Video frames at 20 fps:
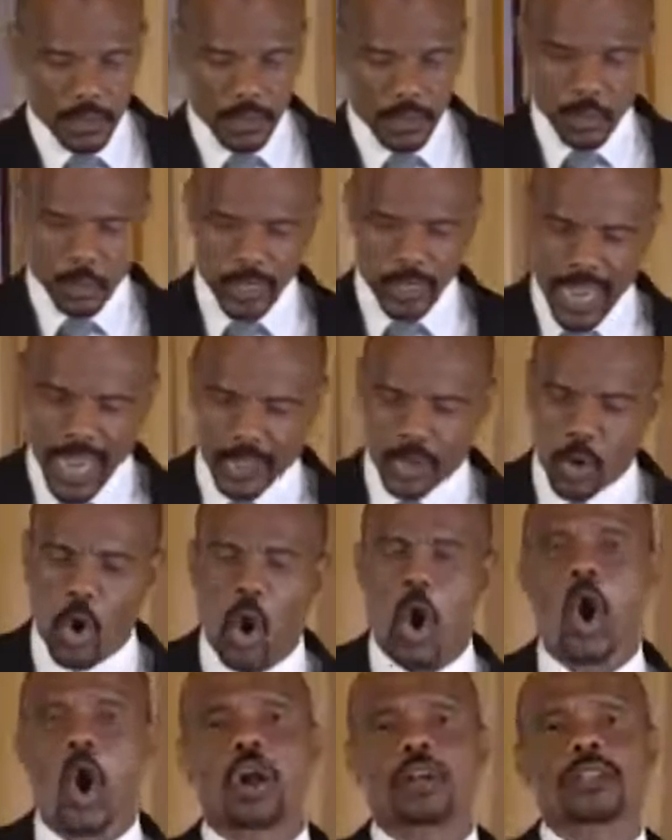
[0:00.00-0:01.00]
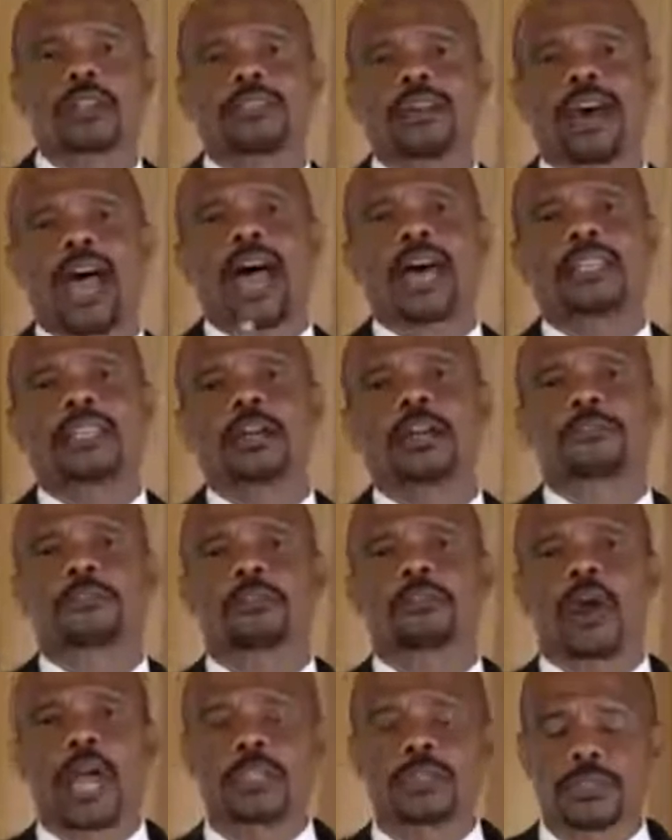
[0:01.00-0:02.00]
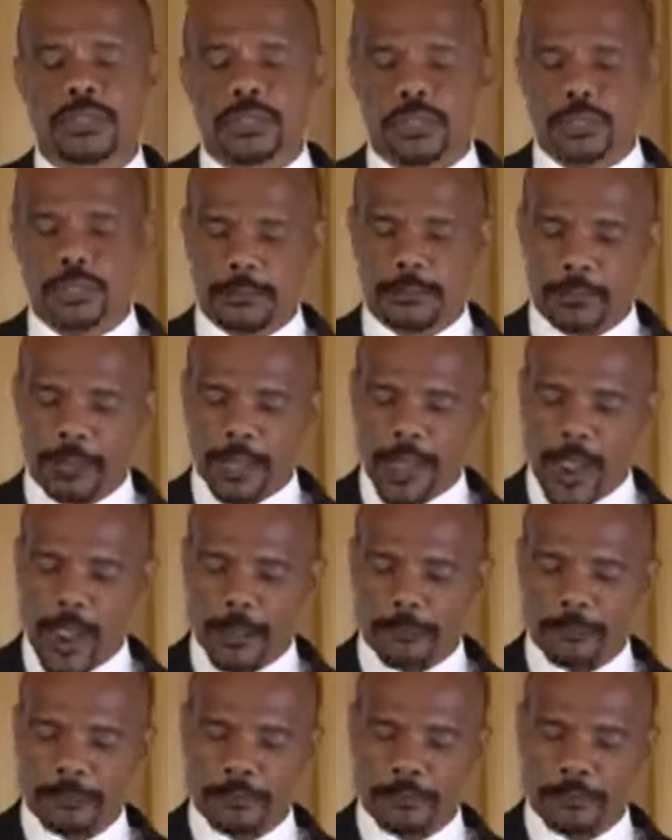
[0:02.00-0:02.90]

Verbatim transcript: We can hold the hand of Christ. Huh?